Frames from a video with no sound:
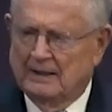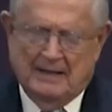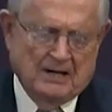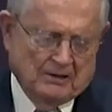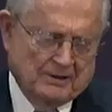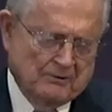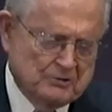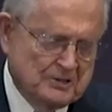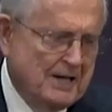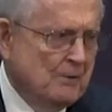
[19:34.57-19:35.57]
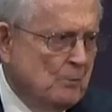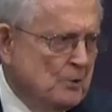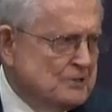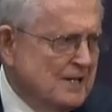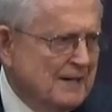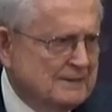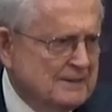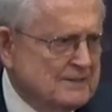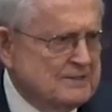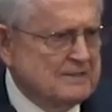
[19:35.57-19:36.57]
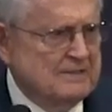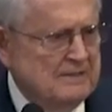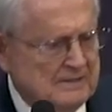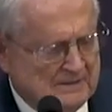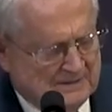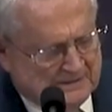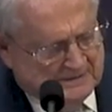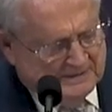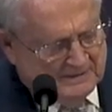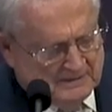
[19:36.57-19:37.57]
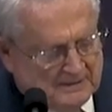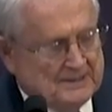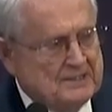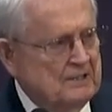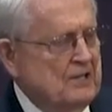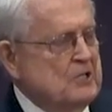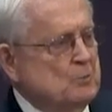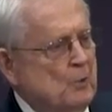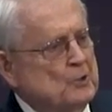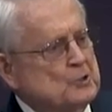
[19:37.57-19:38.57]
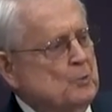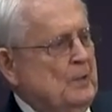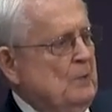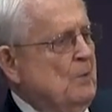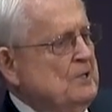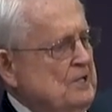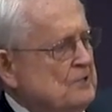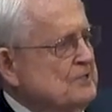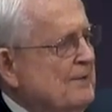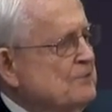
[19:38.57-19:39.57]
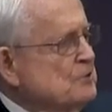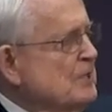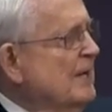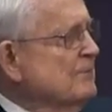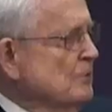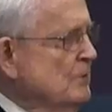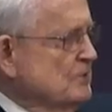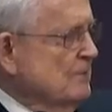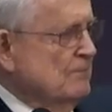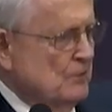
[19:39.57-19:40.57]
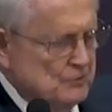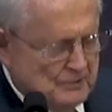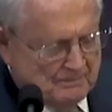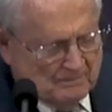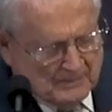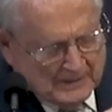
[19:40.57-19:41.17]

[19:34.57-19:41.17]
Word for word: He could understand words like this. Listen to these words 21 years after his conversion.